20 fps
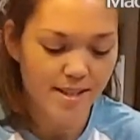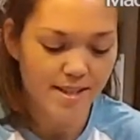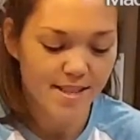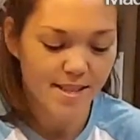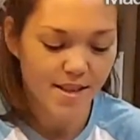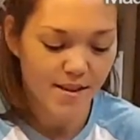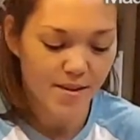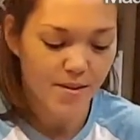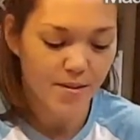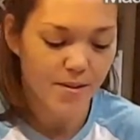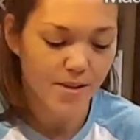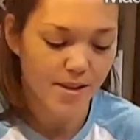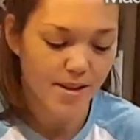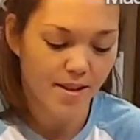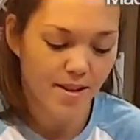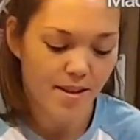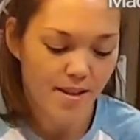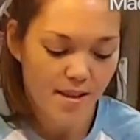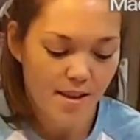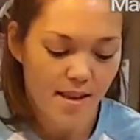So
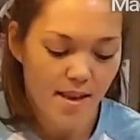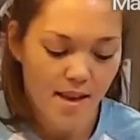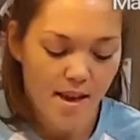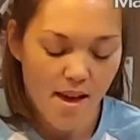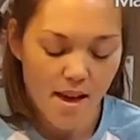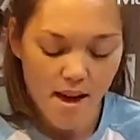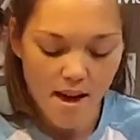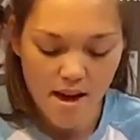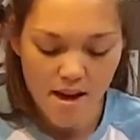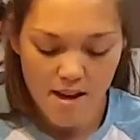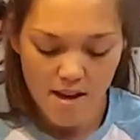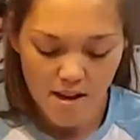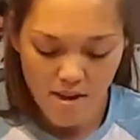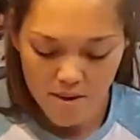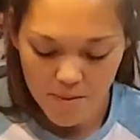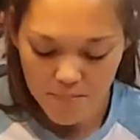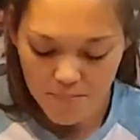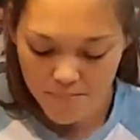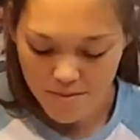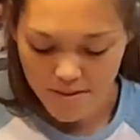
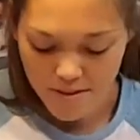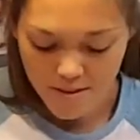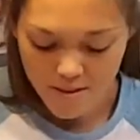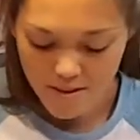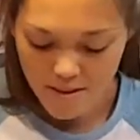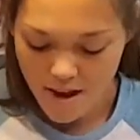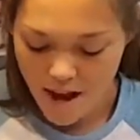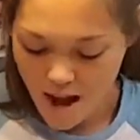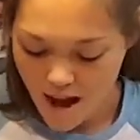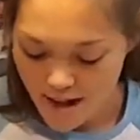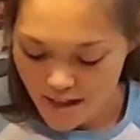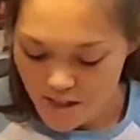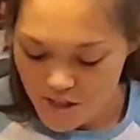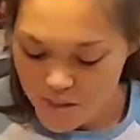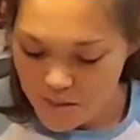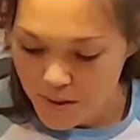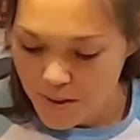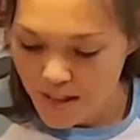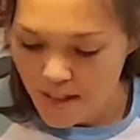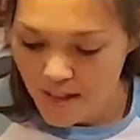I
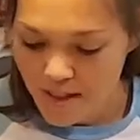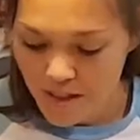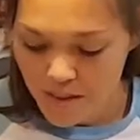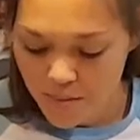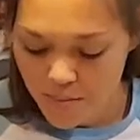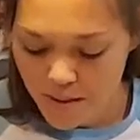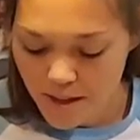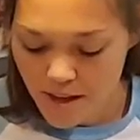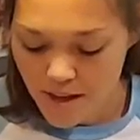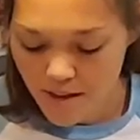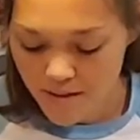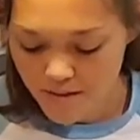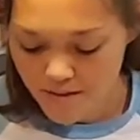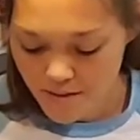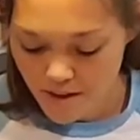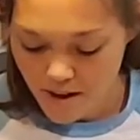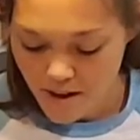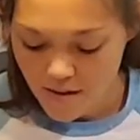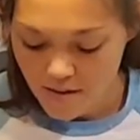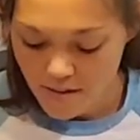just put like a little bit
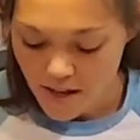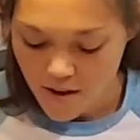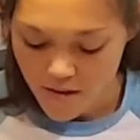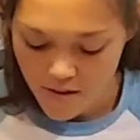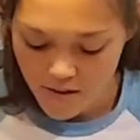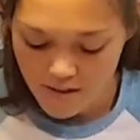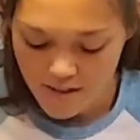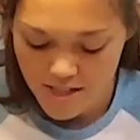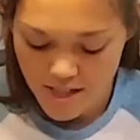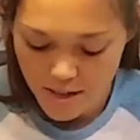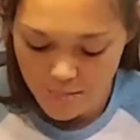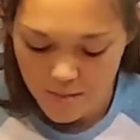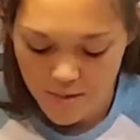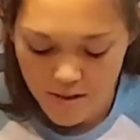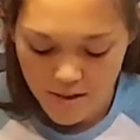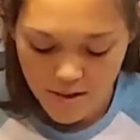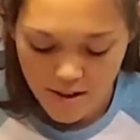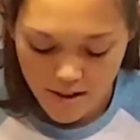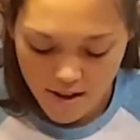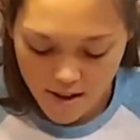of the flour on the
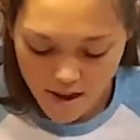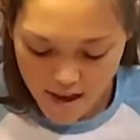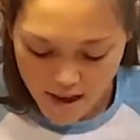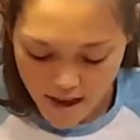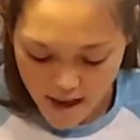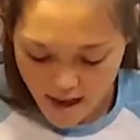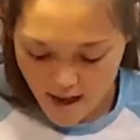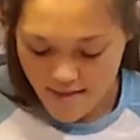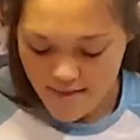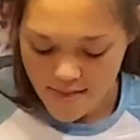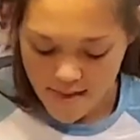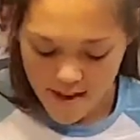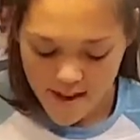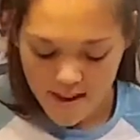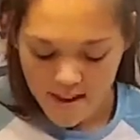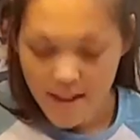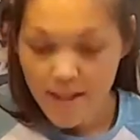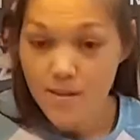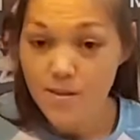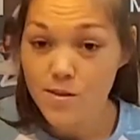table, and
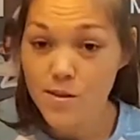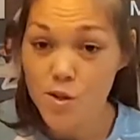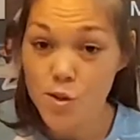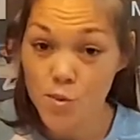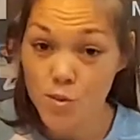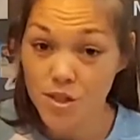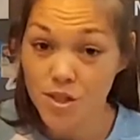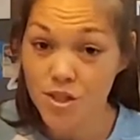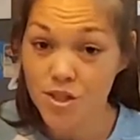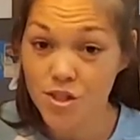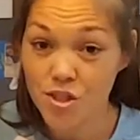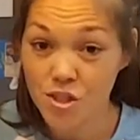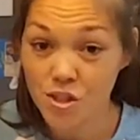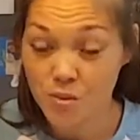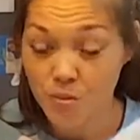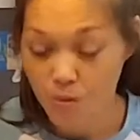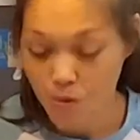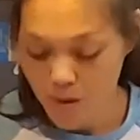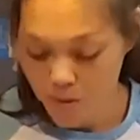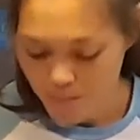then I use this really
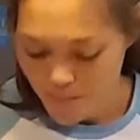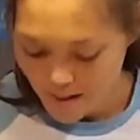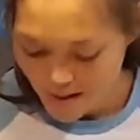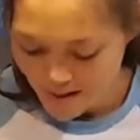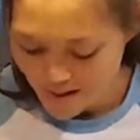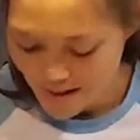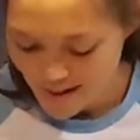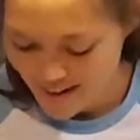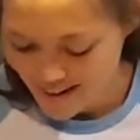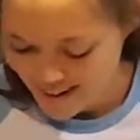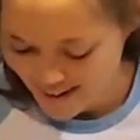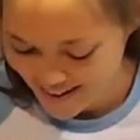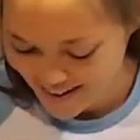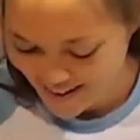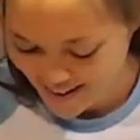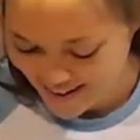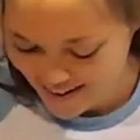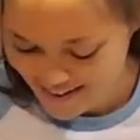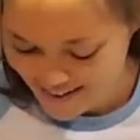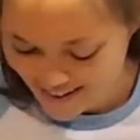shitty rolling pin,
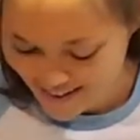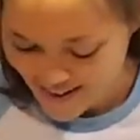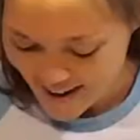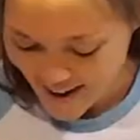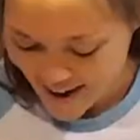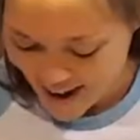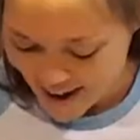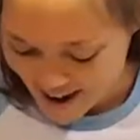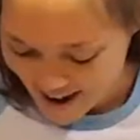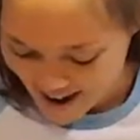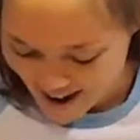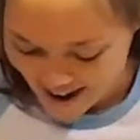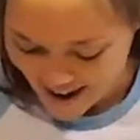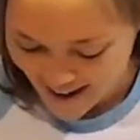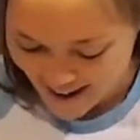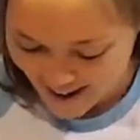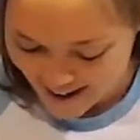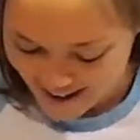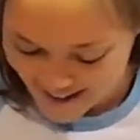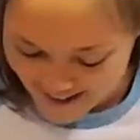
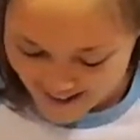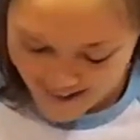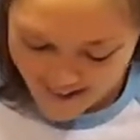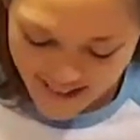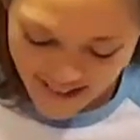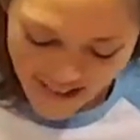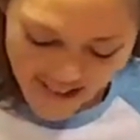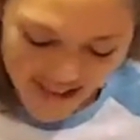and